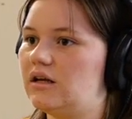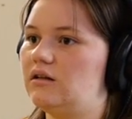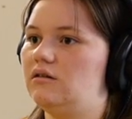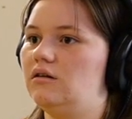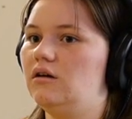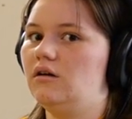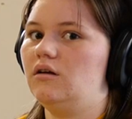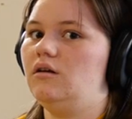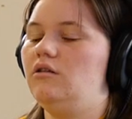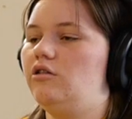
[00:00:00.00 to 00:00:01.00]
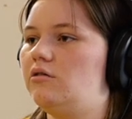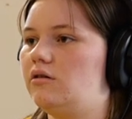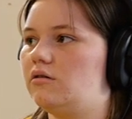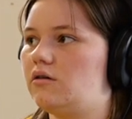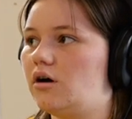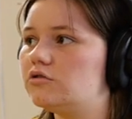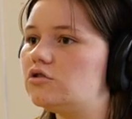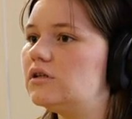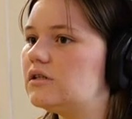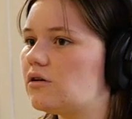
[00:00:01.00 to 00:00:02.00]
And the
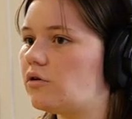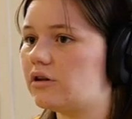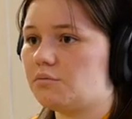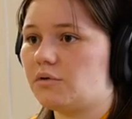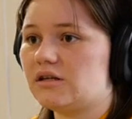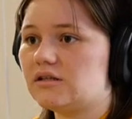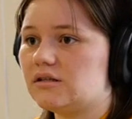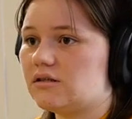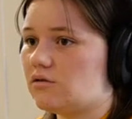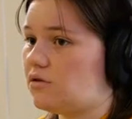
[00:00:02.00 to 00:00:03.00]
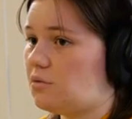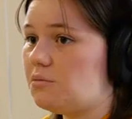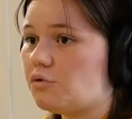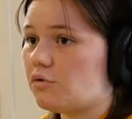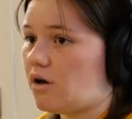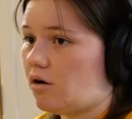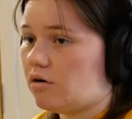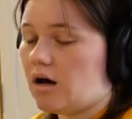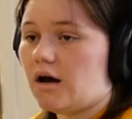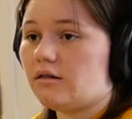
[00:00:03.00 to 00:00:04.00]
countries or the places or the people that are
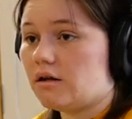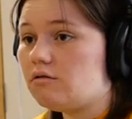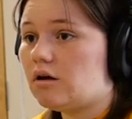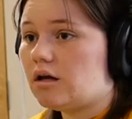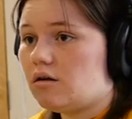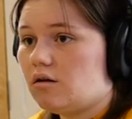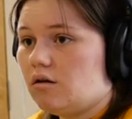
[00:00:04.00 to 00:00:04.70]
not literate